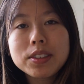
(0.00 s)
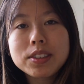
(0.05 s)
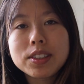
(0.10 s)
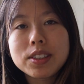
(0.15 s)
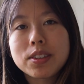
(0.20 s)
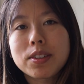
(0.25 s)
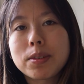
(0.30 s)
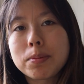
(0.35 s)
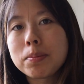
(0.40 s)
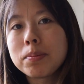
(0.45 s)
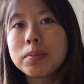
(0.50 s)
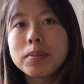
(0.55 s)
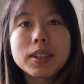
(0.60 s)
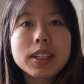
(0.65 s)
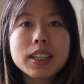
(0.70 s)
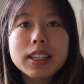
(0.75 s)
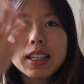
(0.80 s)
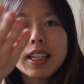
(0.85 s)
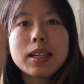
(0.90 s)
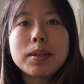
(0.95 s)
so I'm
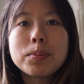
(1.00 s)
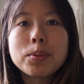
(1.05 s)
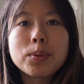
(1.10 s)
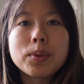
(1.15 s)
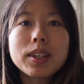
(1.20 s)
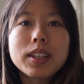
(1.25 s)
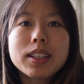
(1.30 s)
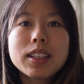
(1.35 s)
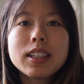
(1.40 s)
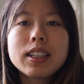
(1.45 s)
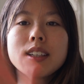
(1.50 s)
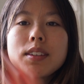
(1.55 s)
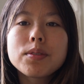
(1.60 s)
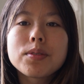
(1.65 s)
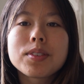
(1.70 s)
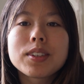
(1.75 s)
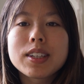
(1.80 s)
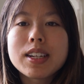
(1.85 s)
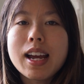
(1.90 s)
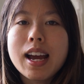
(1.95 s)
gonna keep with it
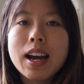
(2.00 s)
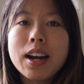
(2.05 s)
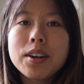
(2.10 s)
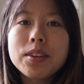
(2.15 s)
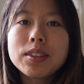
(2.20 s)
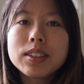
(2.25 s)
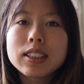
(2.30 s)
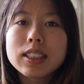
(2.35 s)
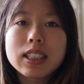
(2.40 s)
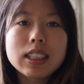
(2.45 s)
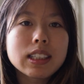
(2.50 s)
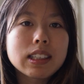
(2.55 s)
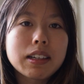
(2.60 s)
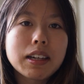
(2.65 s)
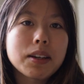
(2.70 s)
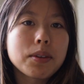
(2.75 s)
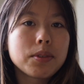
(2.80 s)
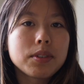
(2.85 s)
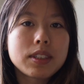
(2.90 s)
for now until I